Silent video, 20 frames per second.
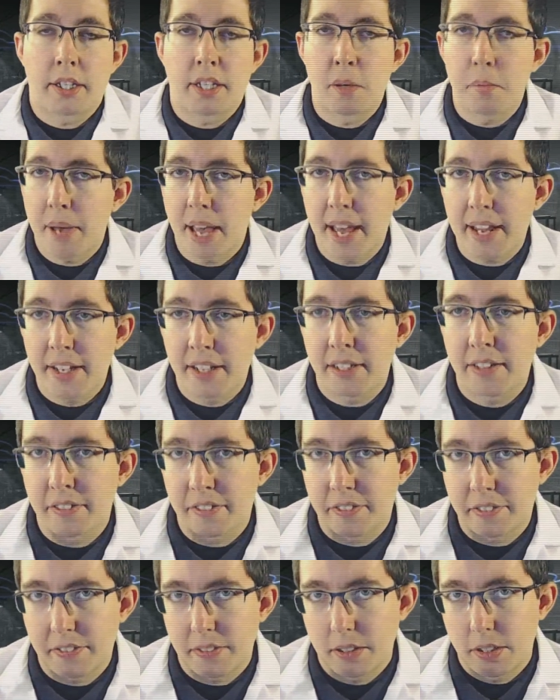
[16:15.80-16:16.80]

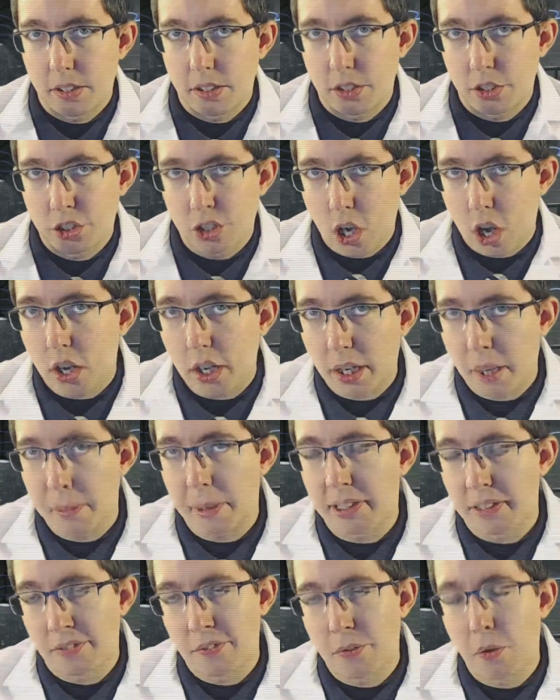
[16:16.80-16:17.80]
competitive talk
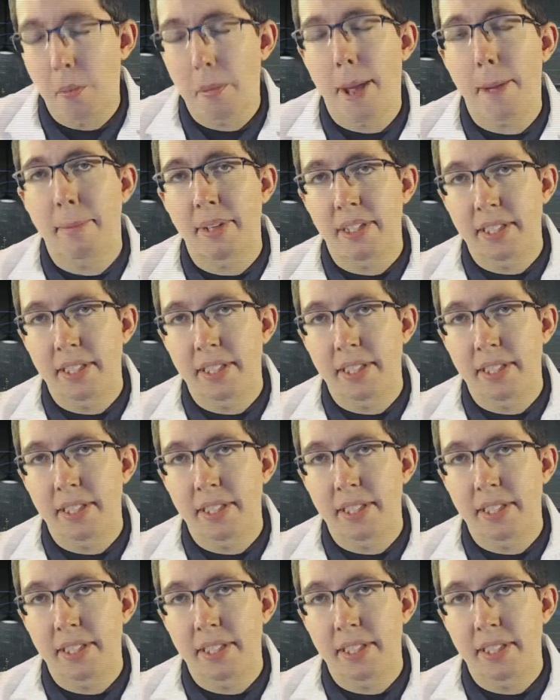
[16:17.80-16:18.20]
about the format.